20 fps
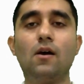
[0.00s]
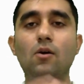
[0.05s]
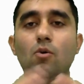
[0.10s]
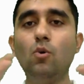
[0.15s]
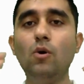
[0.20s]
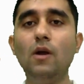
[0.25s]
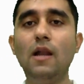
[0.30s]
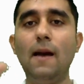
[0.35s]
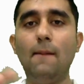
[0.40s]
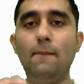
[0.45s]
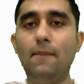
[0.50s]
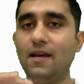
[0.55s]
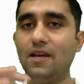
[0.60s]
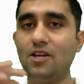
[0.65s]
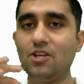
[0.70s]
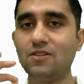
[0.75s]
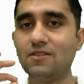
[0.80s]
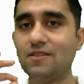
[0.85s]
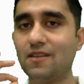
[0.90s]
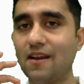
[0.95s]
Google
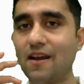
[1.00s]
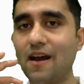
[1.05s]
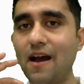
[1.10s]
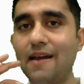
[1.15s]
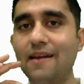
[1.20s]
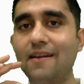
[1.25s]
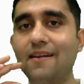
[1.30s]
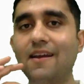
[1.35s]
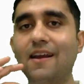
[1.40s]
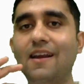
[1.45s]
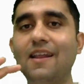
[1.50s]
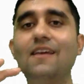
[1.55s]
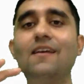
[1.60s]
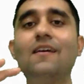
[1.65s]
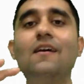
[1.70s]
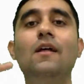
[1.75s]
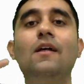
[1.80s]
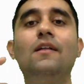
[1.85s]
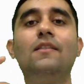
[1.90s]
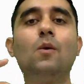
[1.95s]
applications, and, and
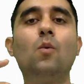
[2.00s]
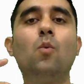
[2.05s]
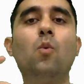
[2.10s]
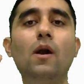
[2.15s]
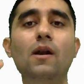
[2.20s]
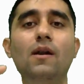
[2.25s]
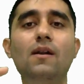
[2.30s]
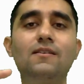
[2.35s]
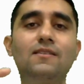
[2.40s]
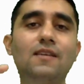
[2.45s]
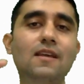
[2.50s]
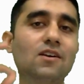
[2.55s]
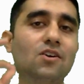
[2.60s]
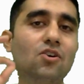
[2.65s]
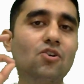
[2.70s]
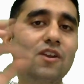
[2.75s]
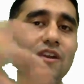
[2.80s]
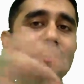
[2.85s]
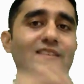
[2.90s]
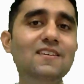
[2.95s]
getting the wonders and
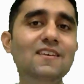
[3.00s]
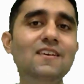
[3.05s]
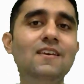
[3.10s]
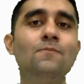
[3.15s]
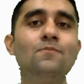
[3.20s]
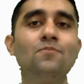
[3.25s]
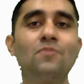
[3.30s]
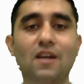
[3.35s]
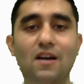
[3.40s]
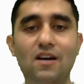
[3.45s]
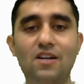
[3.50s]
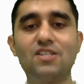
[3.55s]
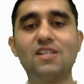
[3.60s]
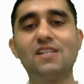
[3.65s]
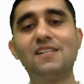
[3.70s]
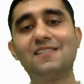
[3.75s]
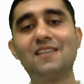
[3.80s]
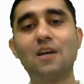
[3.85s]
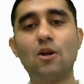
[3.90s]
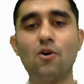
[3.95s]
crazy
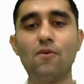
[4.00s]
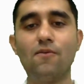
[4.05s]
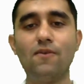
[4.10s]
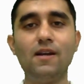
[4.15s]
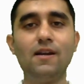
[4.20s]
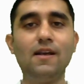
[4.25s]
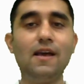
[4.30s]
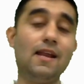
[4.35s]
results out of it.